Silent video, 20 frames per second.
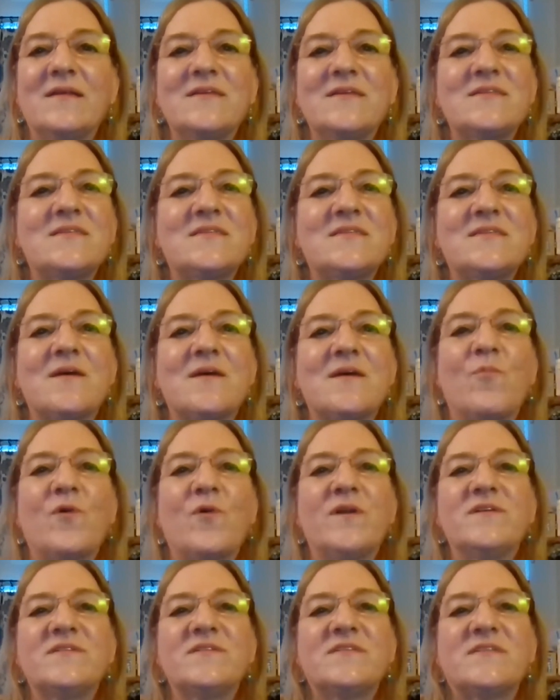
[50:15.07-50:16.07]

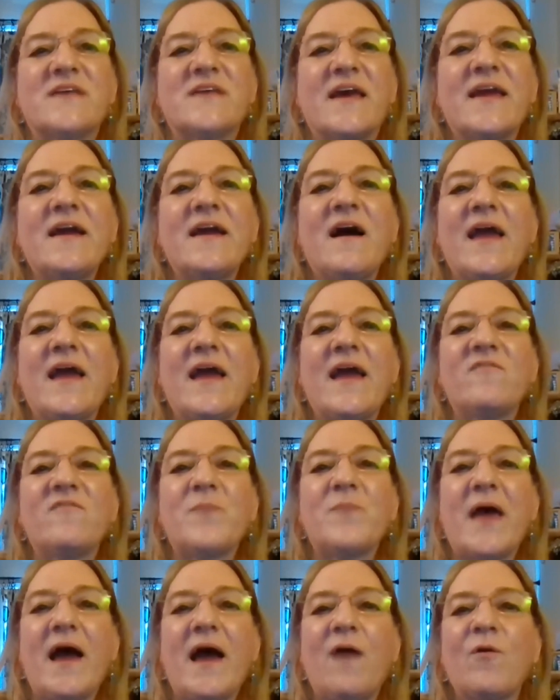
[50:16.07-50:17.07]
Someone is saying, I have a
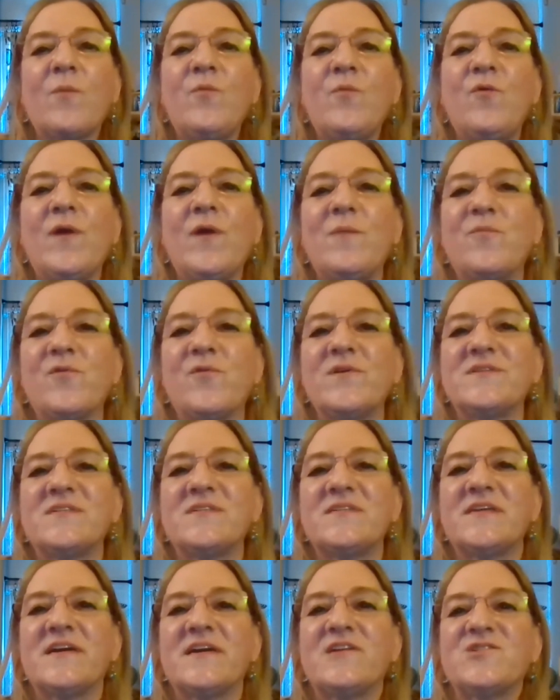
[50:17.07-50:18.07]
PowerPoint
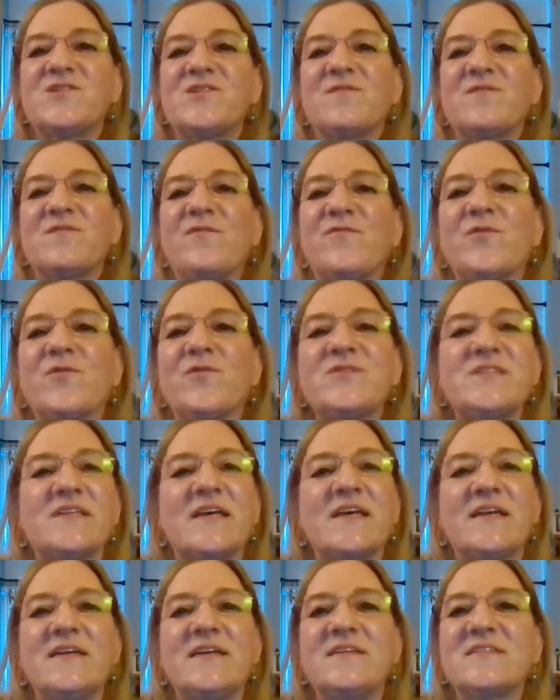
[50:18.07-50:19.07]
presentation of the First
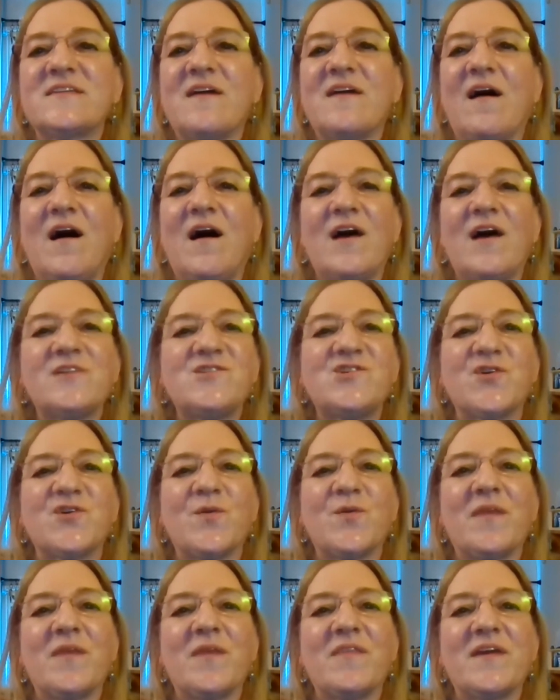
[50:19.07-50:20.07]
Lady's
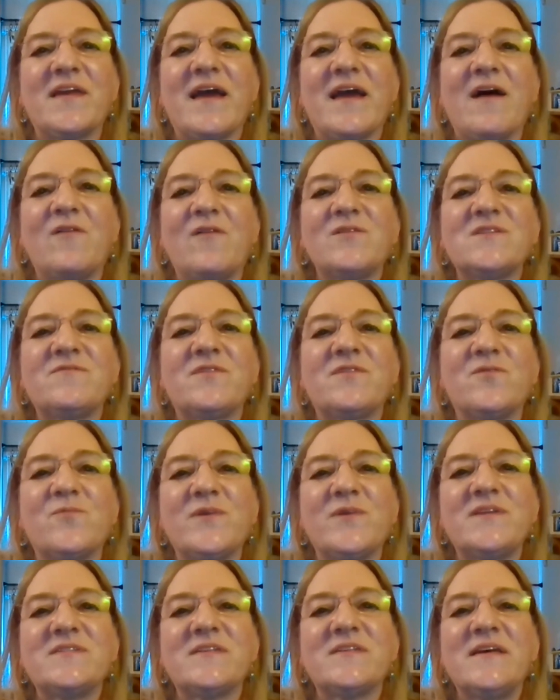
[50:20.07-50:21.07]
costume, and the gowns of
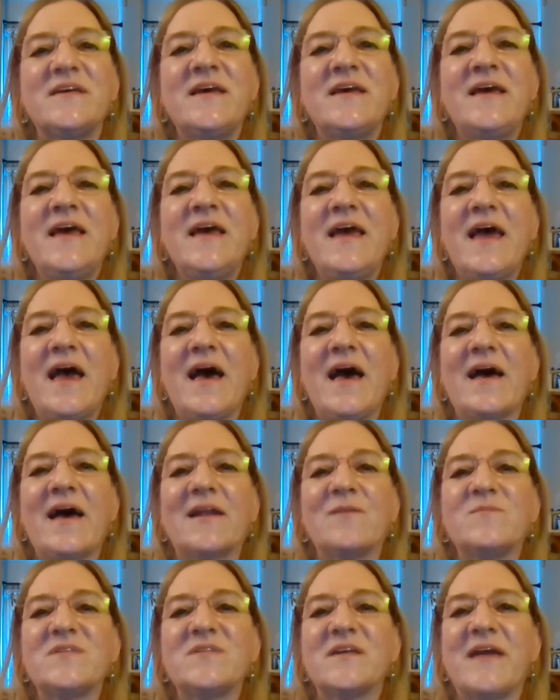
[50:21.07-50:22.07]
Louisa
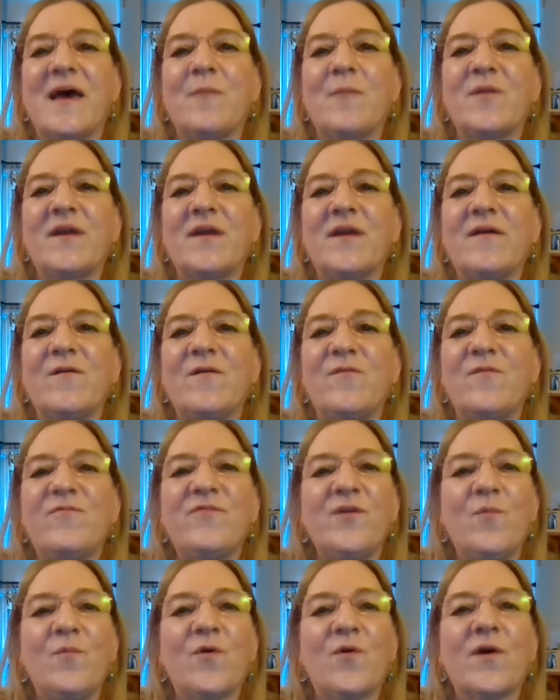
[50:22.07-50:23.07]
Adams and Abigail
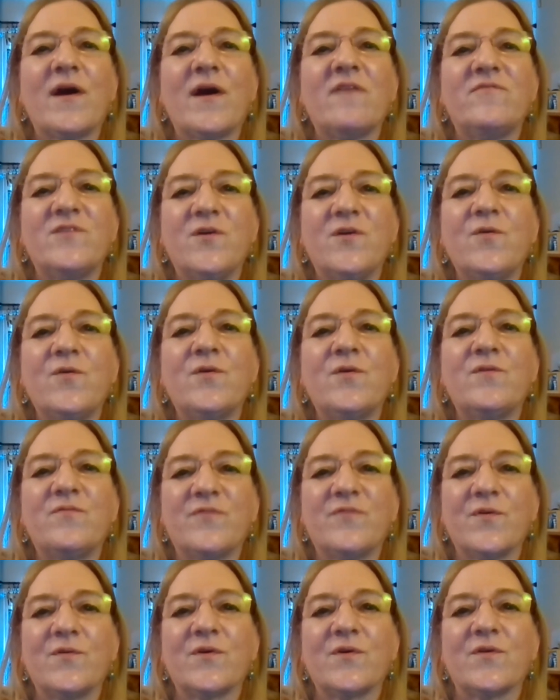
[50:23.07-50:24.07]
Fillmore have no good
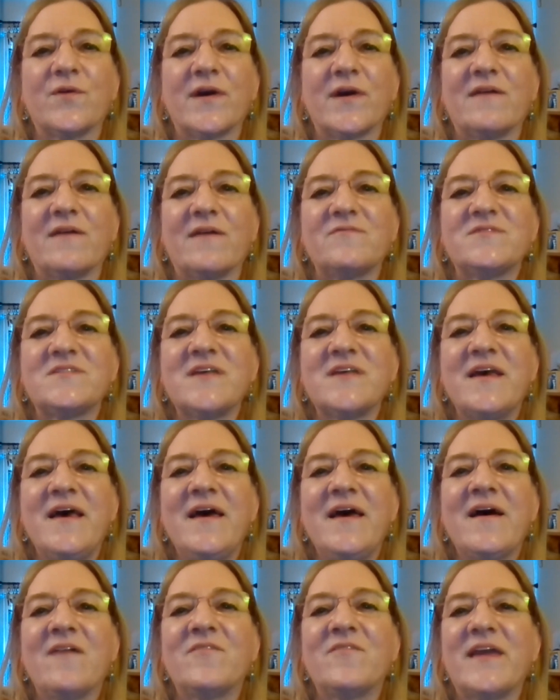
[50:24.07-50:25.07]
photographs.
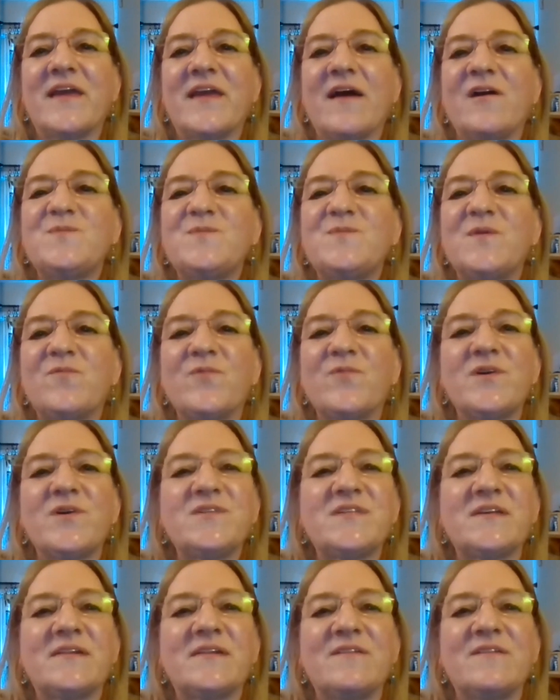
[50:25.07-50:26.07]
Have the gowns been
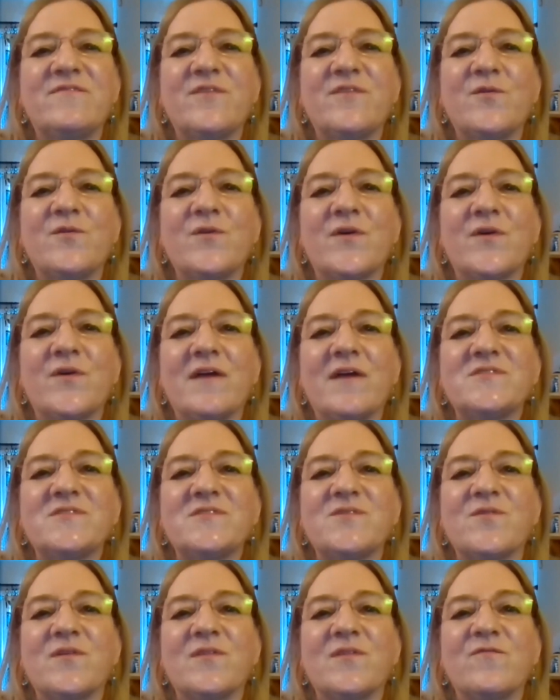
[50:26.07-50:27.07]
recently photographed
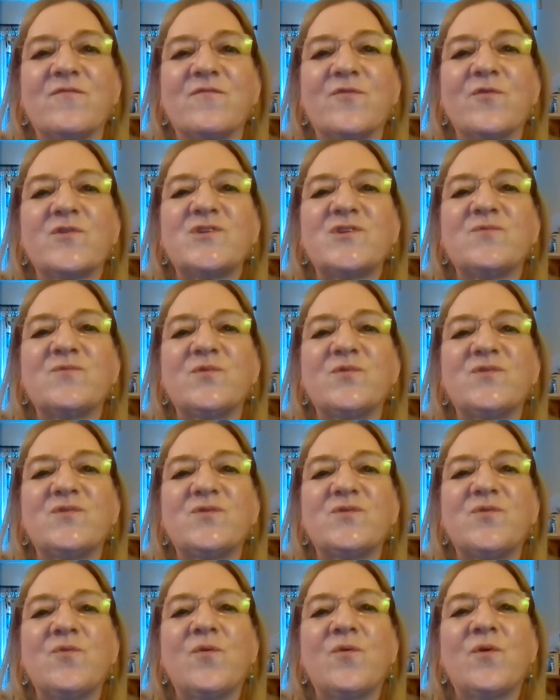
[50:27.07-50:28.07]
so that the virtual
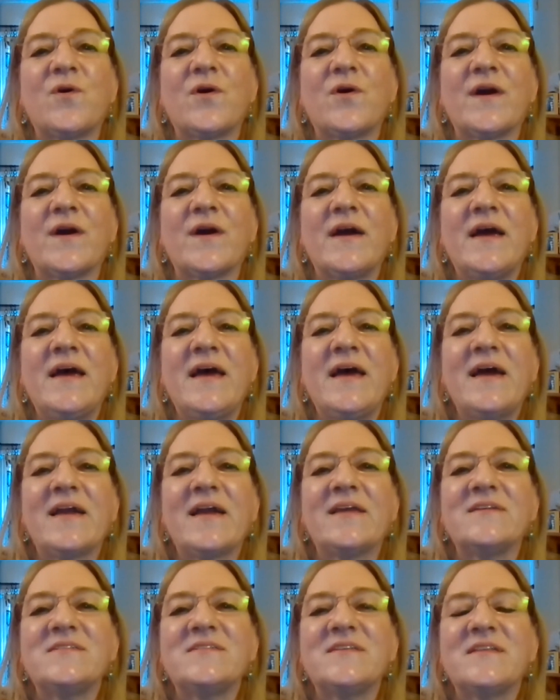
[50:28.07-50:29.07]
tour
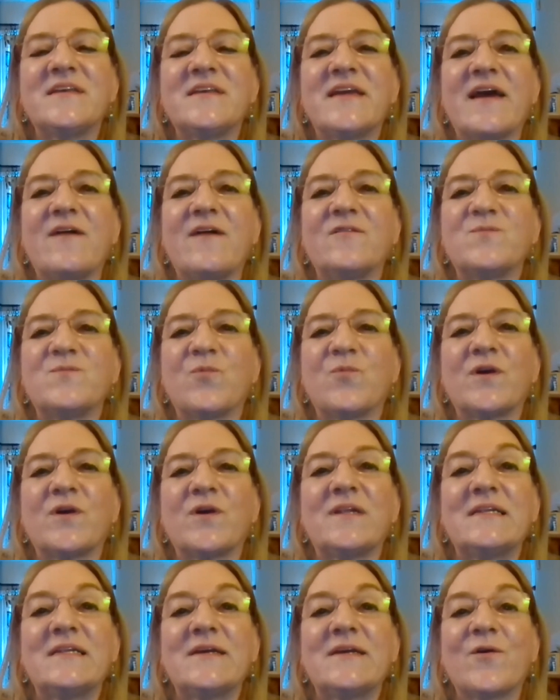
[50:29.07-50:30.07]
can see the gowns more
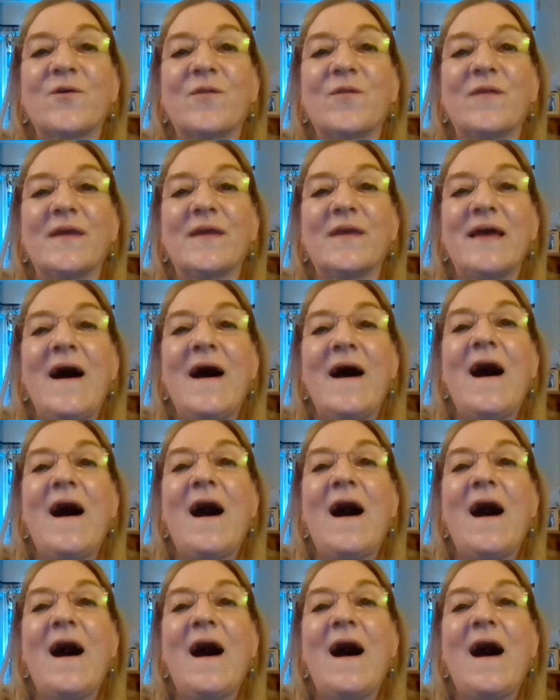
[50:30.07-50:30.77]
clearly?